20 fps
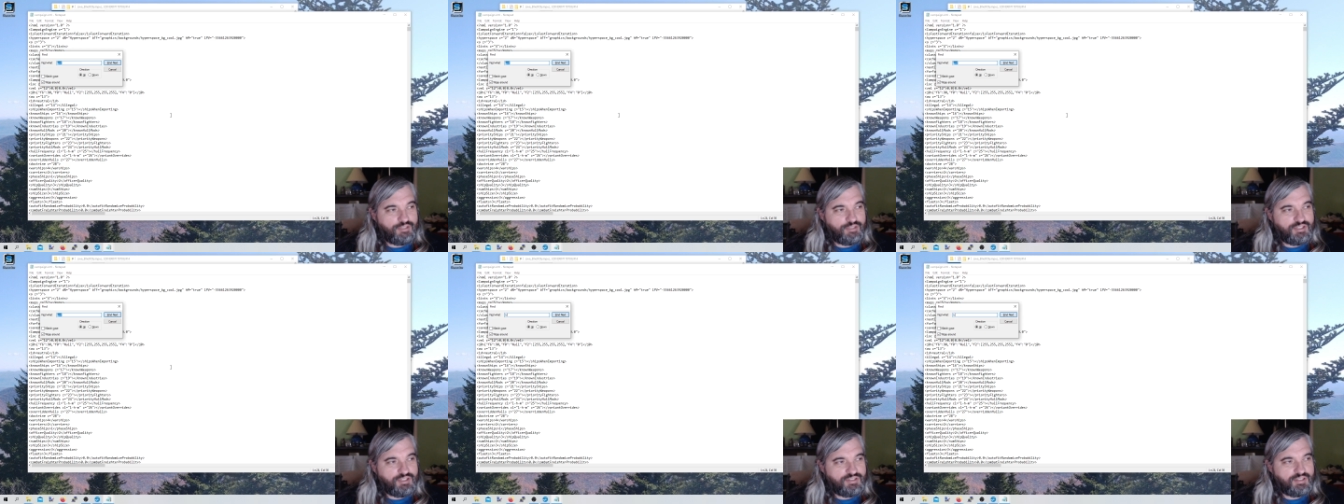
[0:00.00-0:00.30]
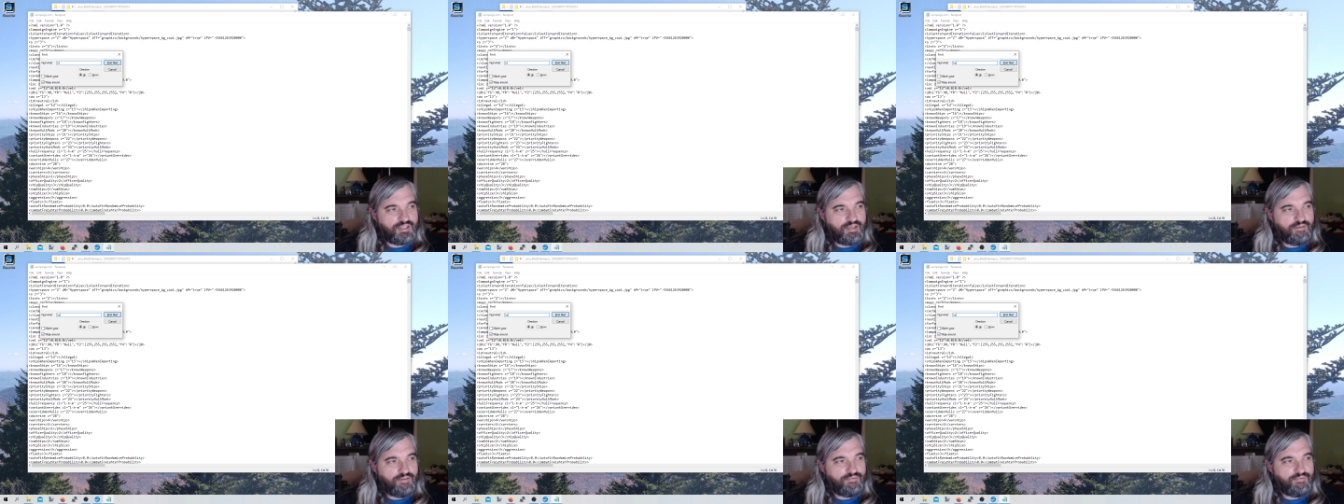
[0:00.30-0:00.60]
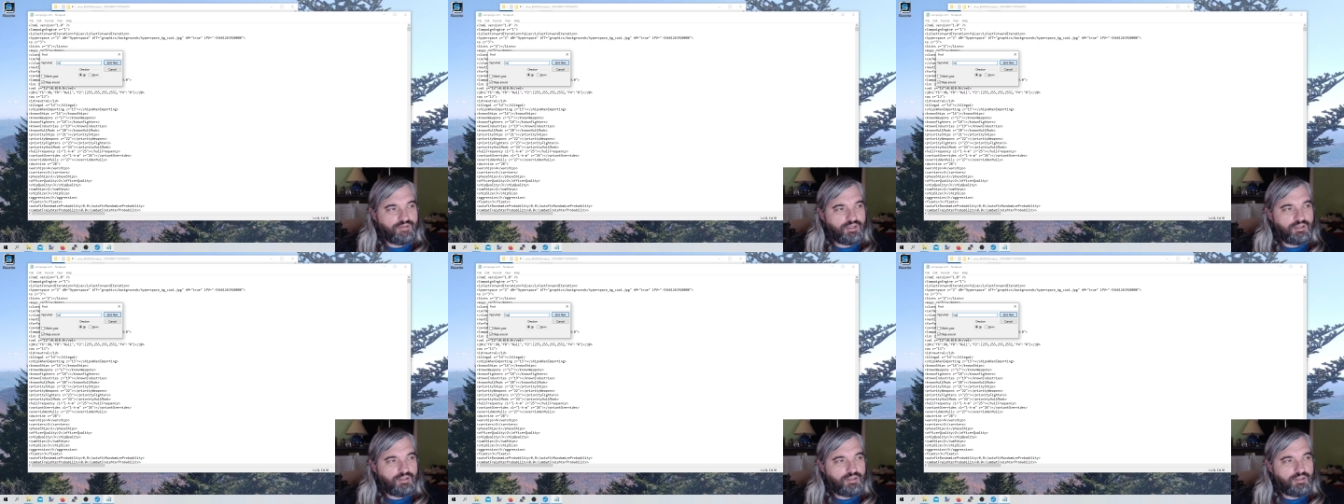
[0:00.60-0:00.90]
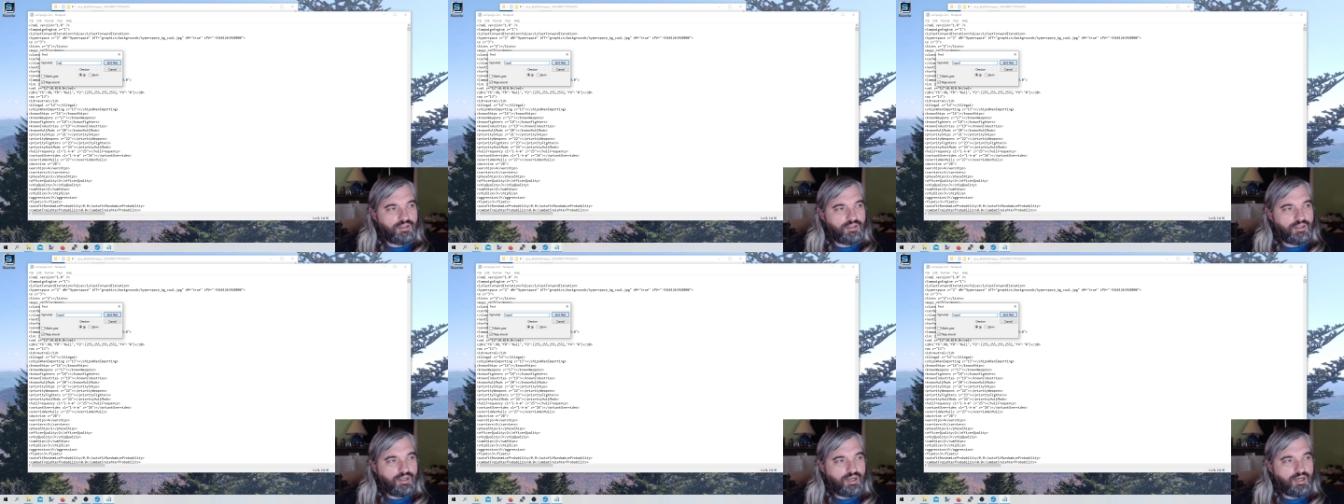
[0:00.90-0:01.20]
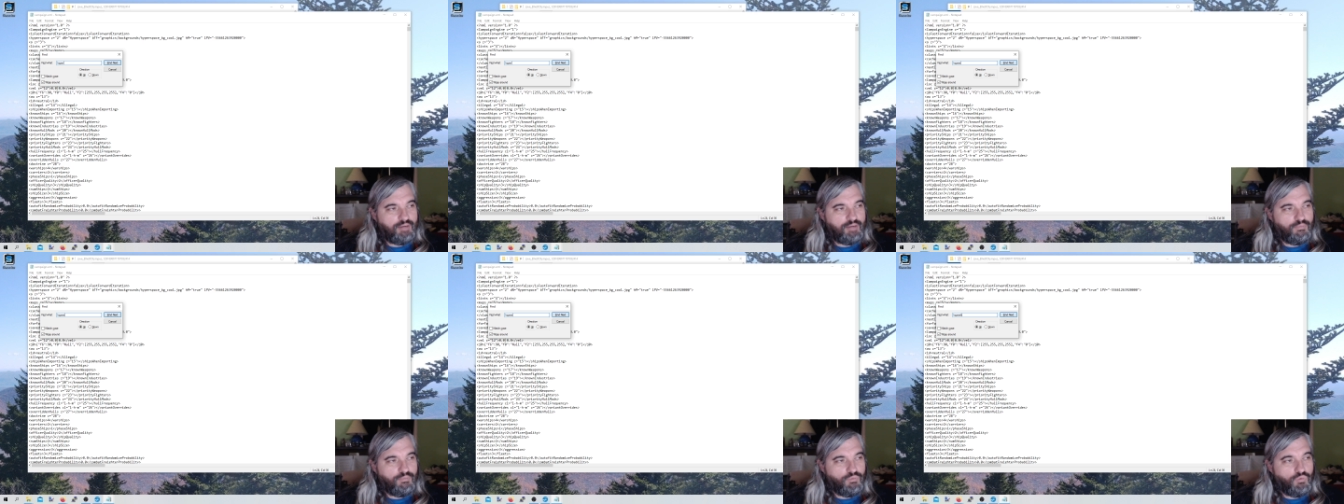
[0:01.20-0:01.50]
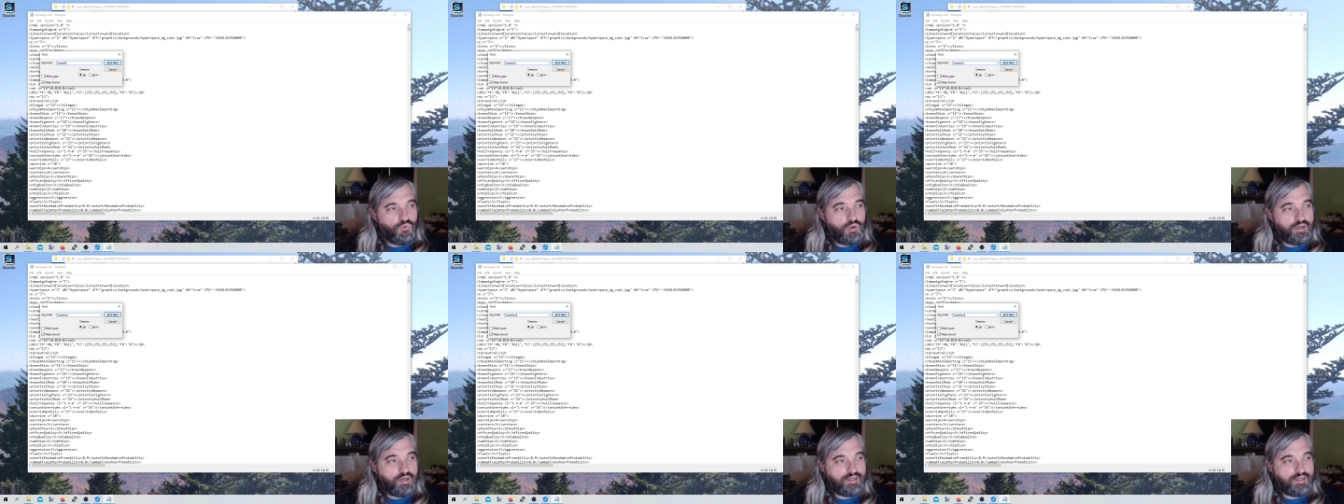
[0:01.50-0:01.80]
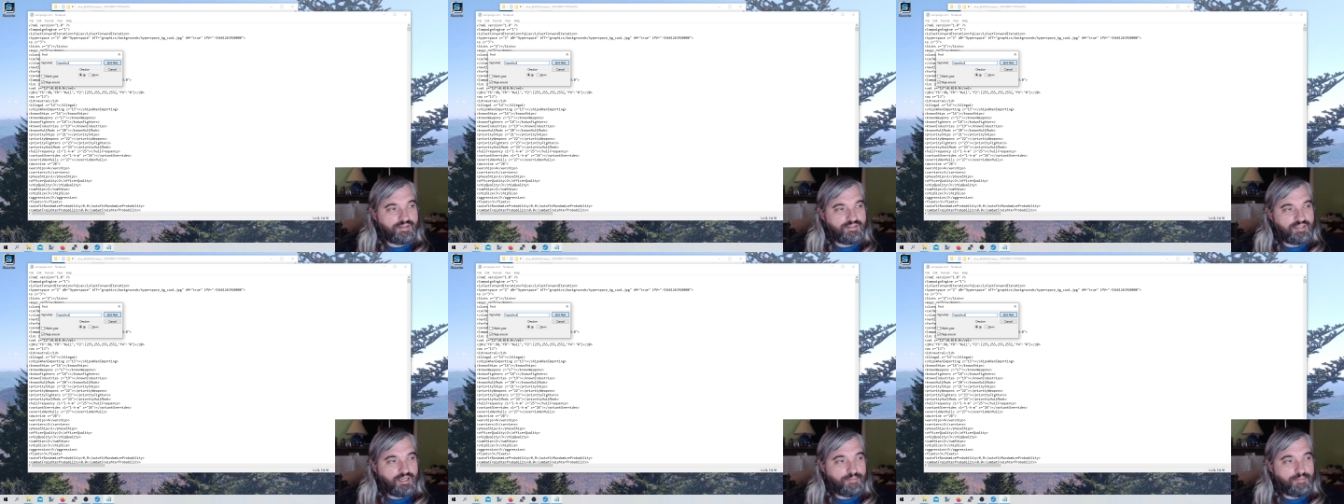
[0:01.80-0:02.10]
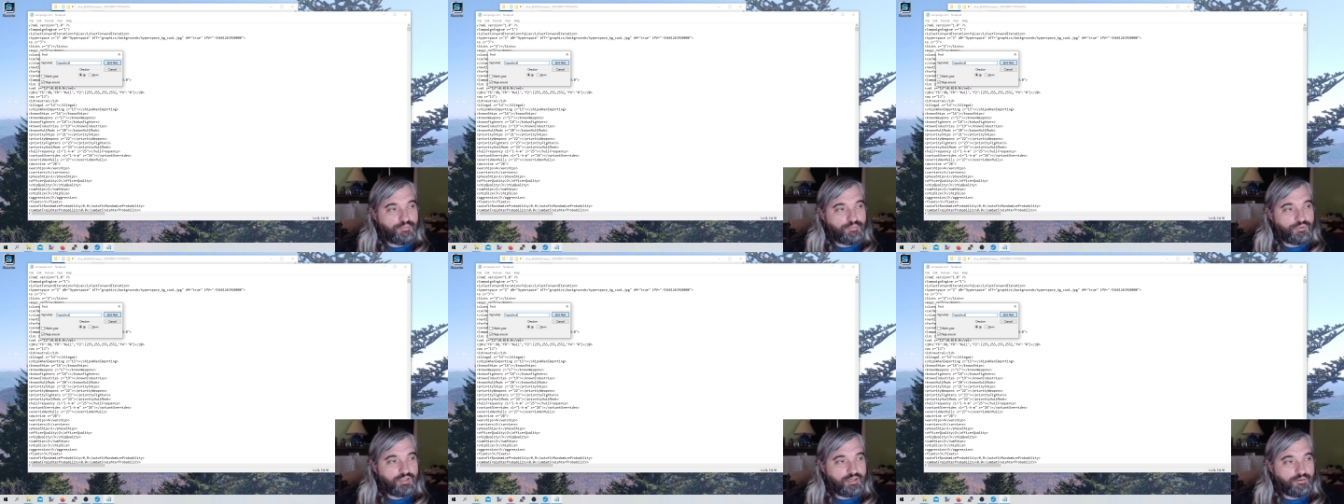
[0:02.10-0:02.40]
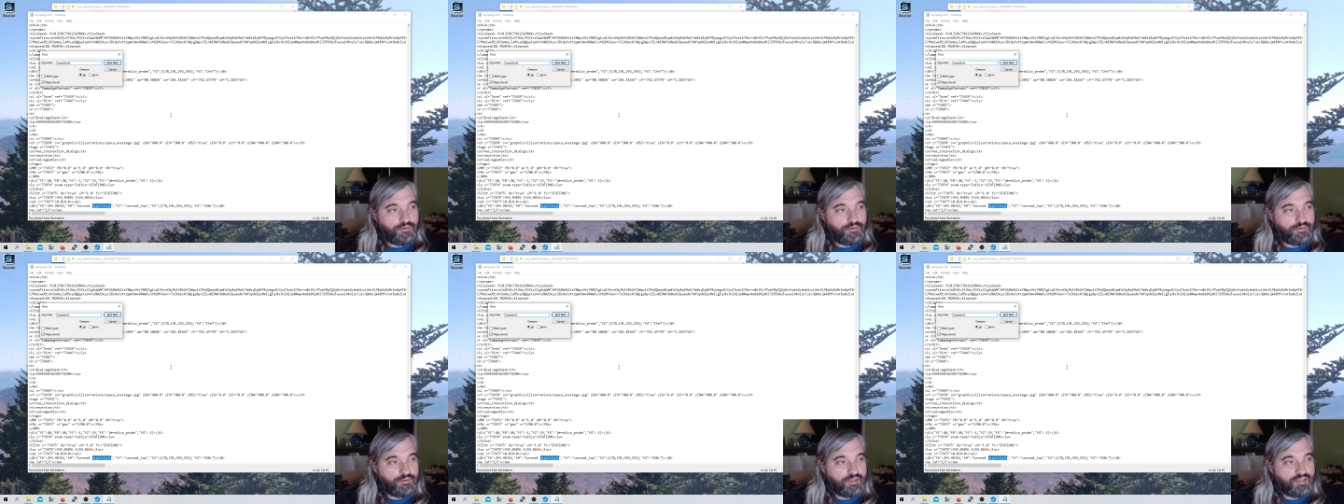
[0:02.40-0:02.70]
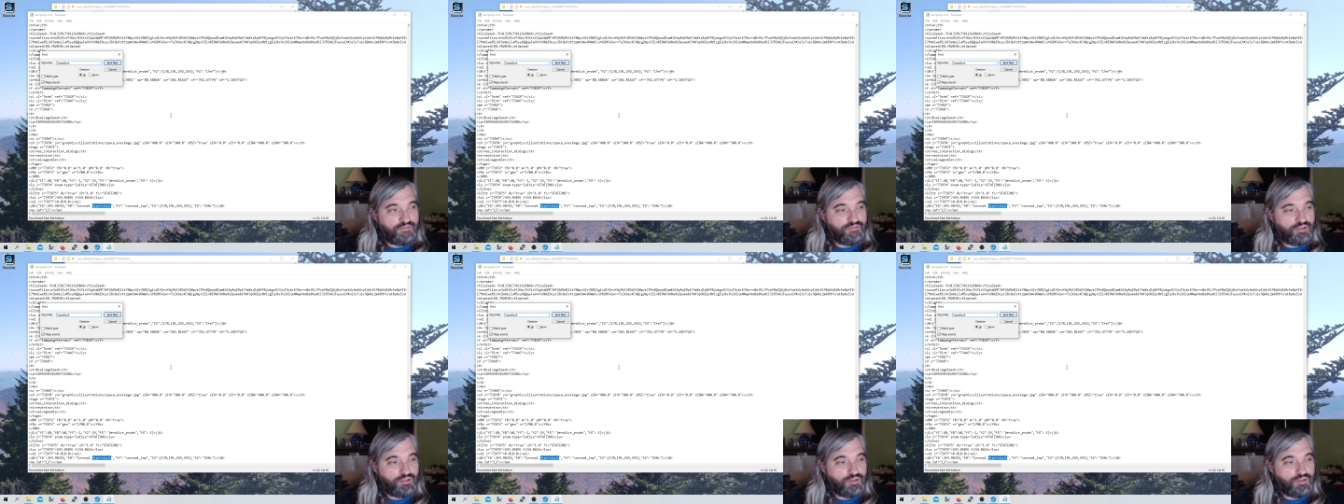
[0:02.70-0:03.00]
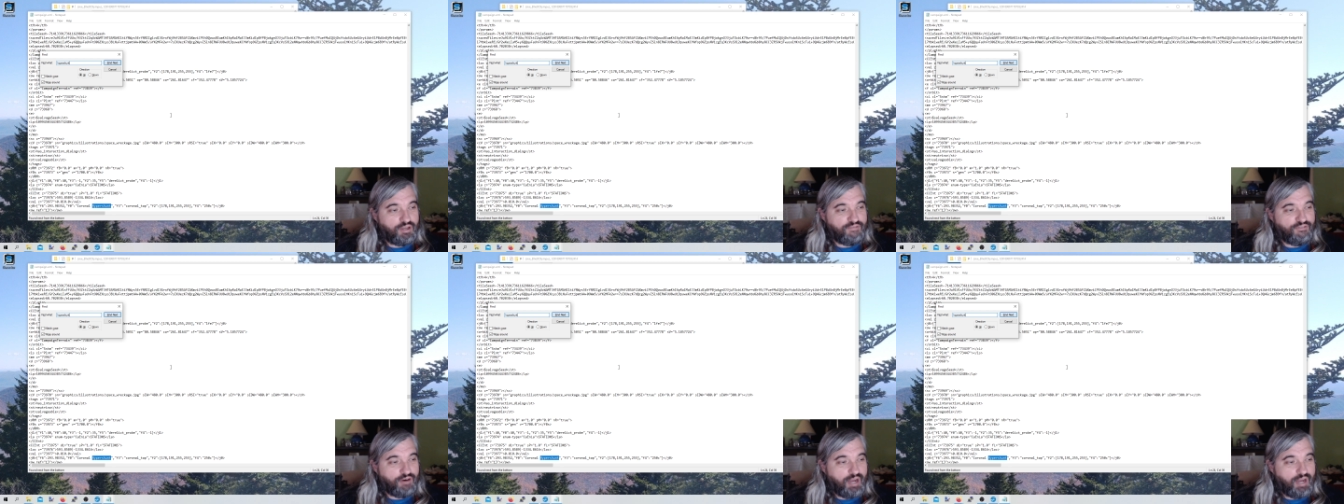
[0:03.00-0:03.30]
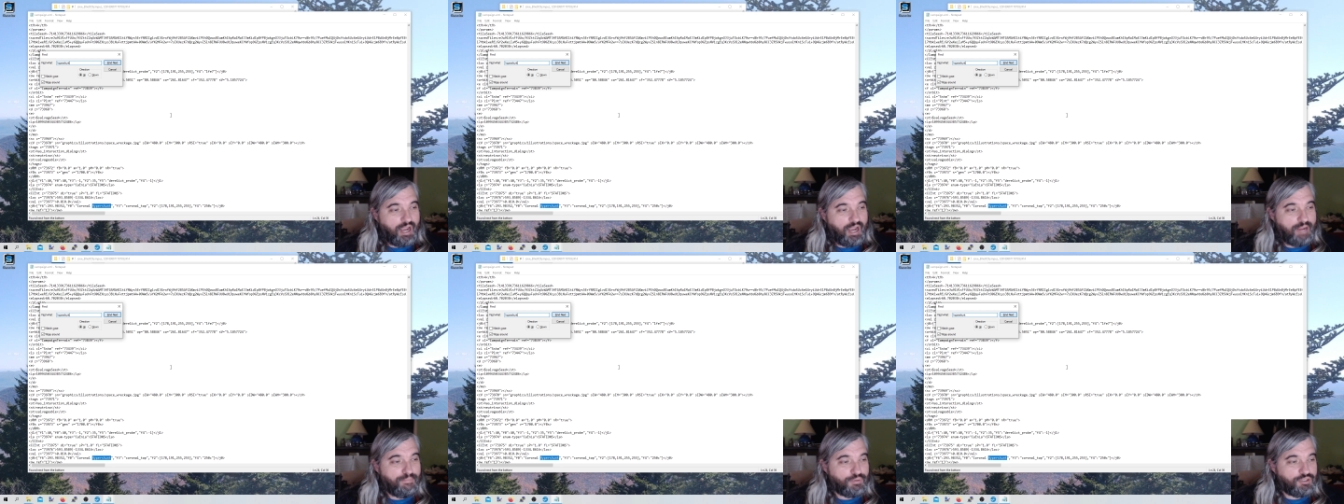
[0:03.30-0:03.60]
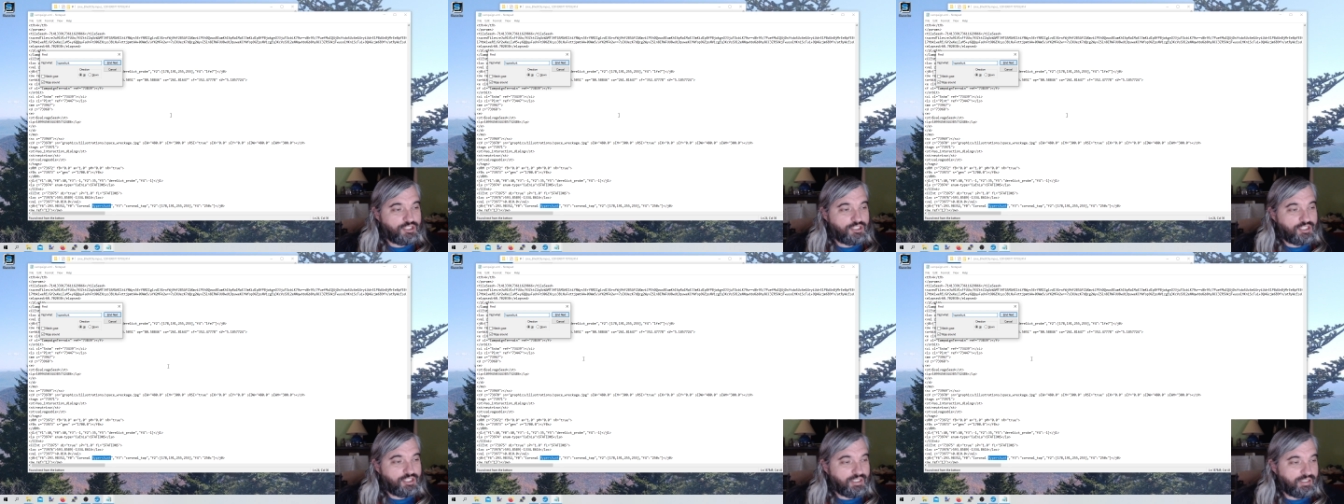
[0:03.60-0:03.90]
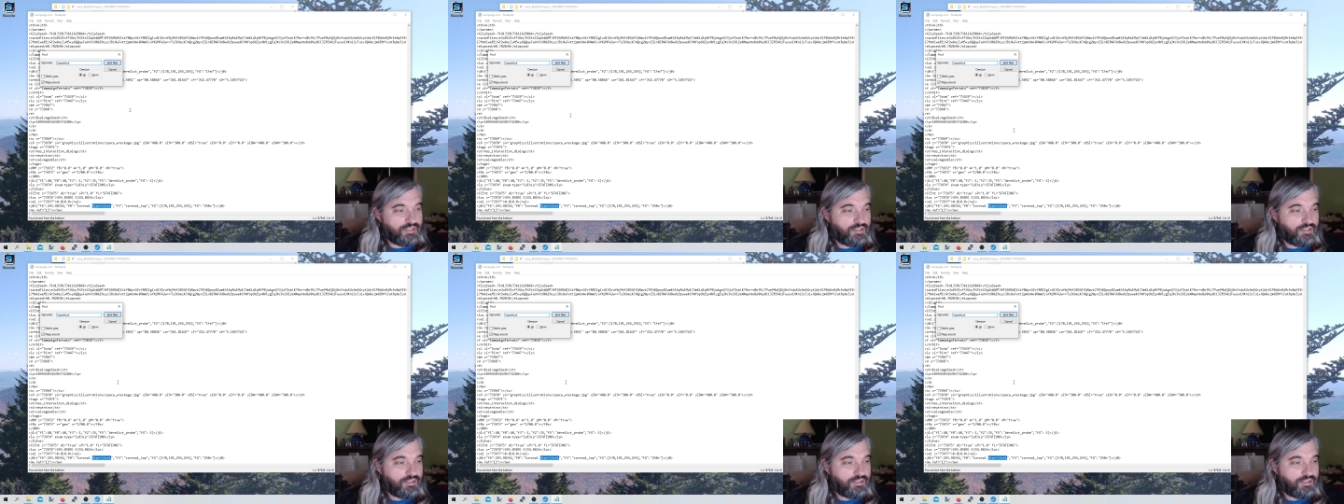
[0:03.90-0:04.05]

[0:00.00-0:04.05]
Just to give um, one example here real quick, if we look for hypershunt,